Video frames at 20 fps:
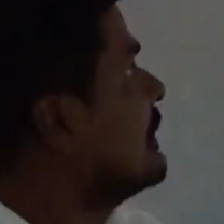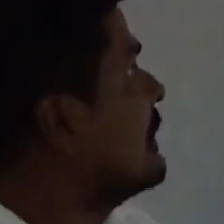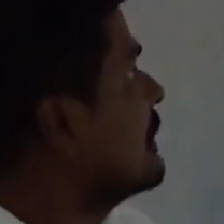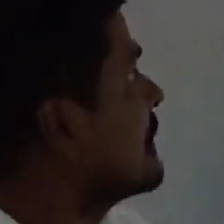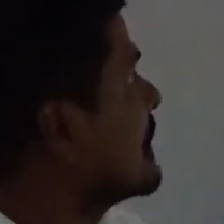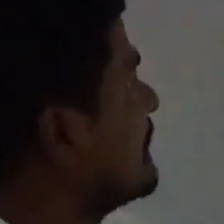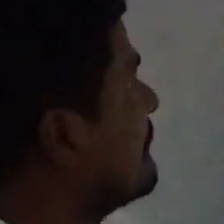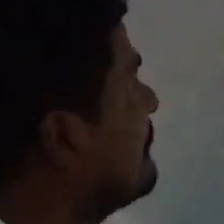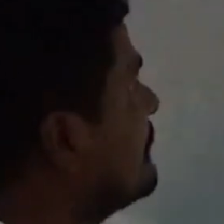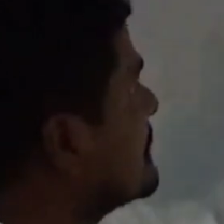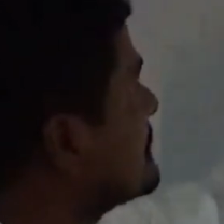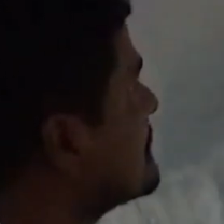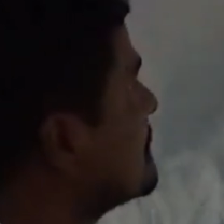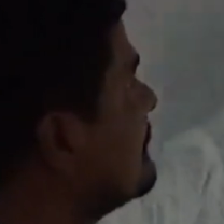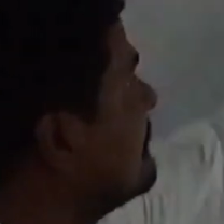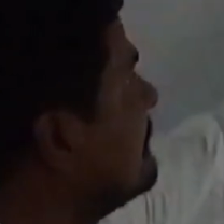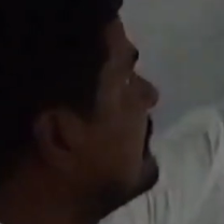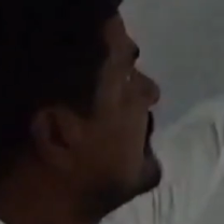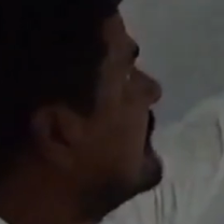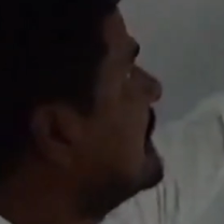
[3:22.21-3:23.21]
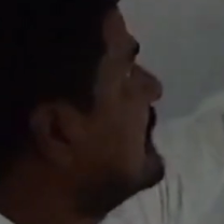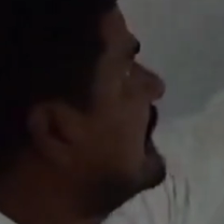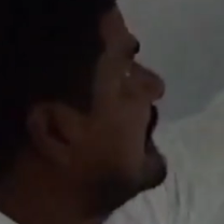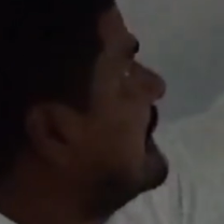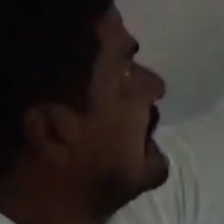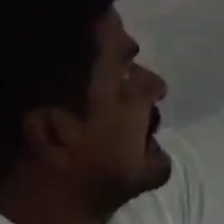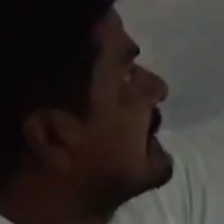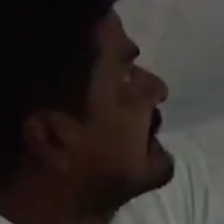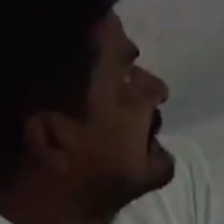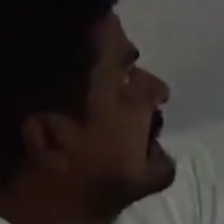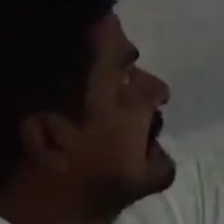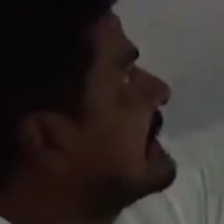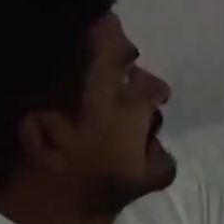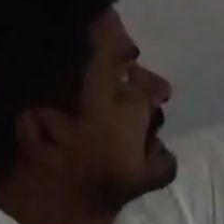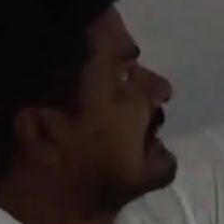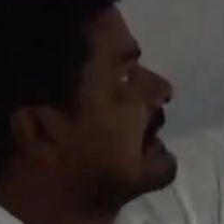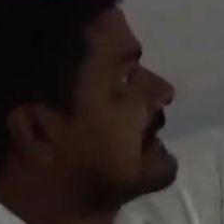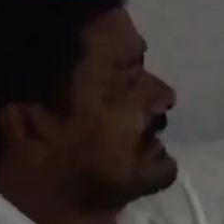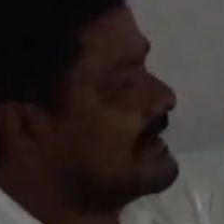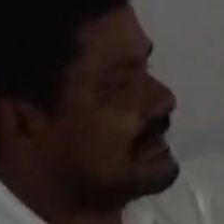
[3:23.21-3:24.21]
Okay, first of all
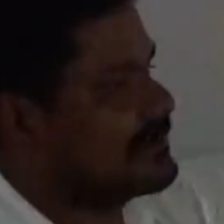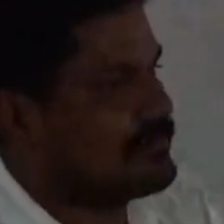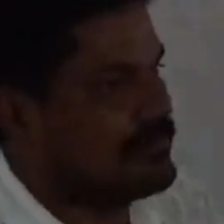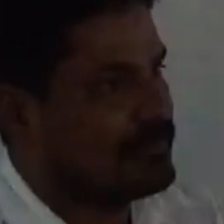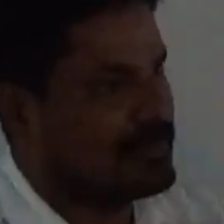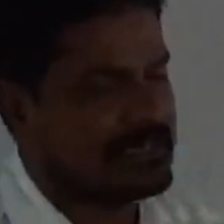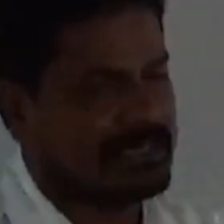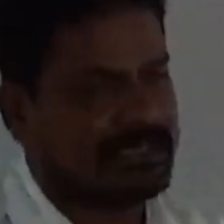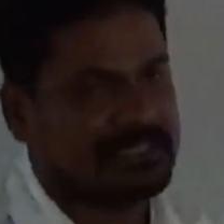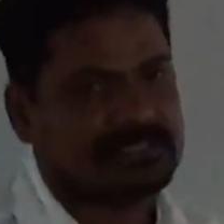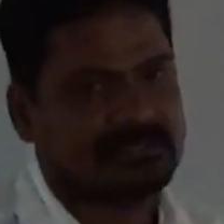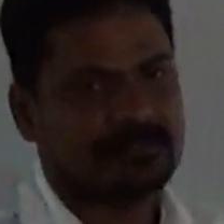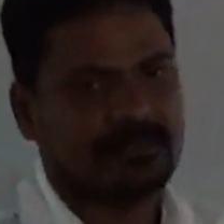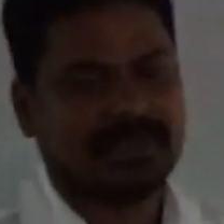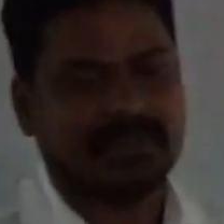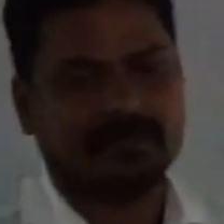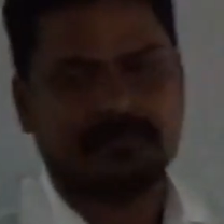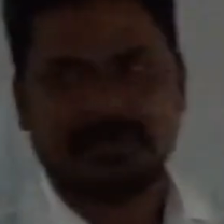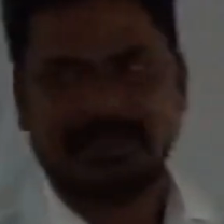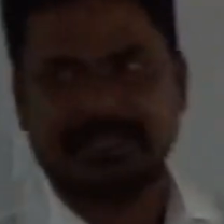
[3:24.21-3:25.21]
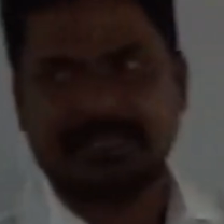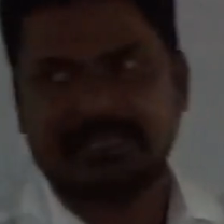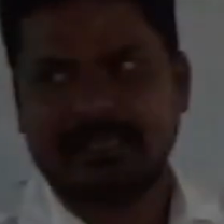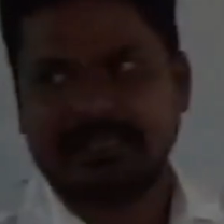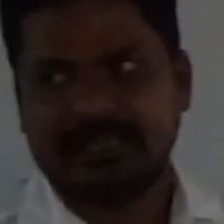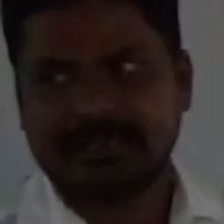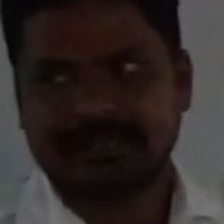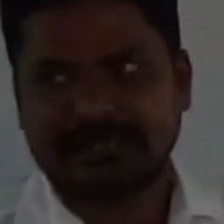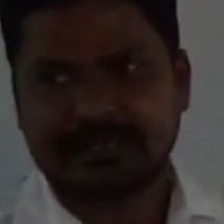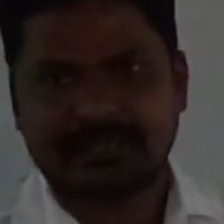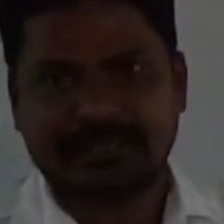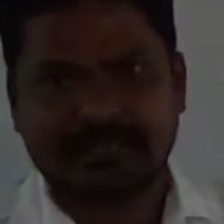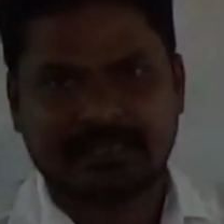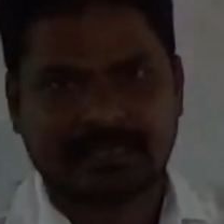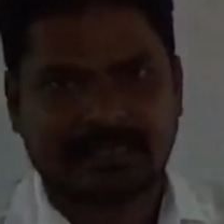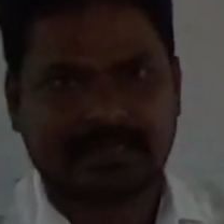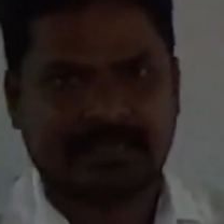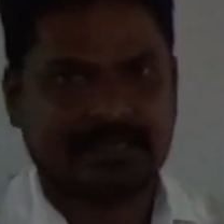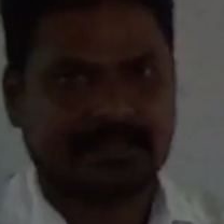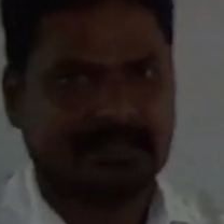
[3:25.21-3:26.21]
electric current. What is meant by electric
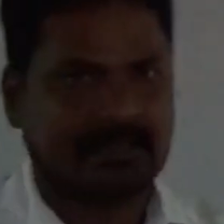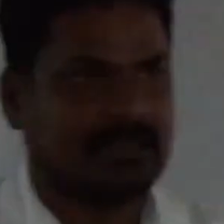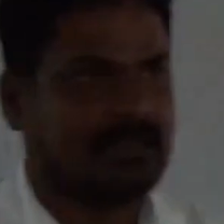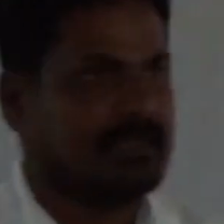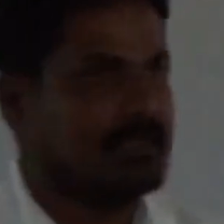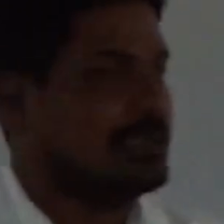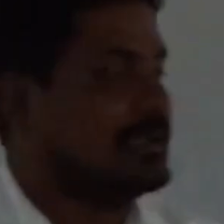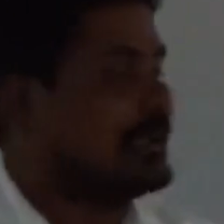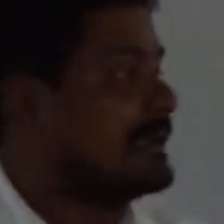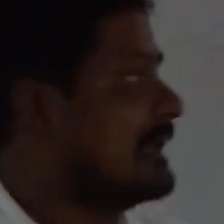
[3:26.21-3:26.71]
current?